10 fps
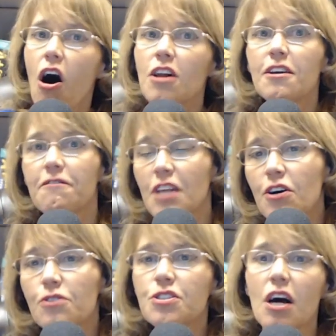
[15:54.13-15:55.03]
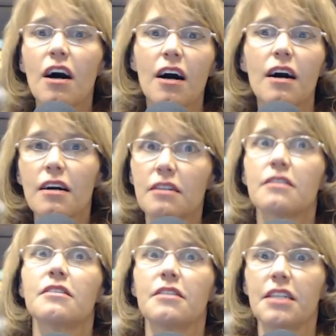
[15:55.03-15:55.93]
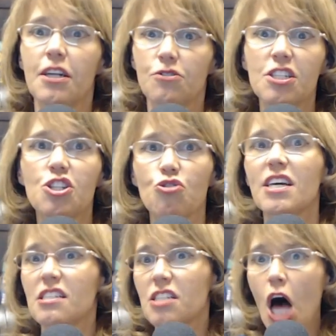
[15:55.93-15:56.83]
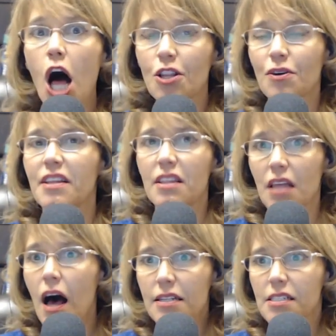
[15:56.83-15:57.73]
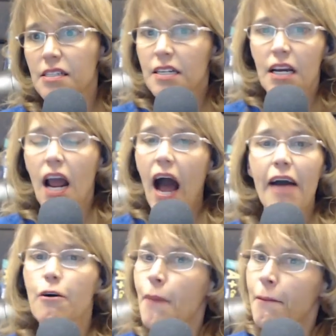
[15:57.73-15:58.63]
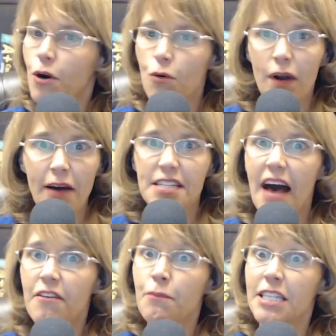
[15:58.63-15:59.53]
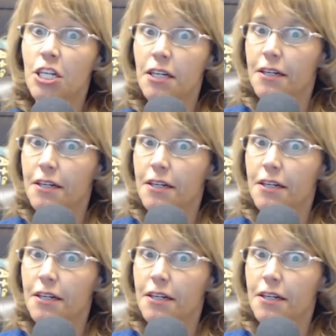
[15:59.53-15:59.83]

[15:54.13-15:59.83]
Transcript: All of those are, you know, distress-tolerant thoughts. I remember when I was having my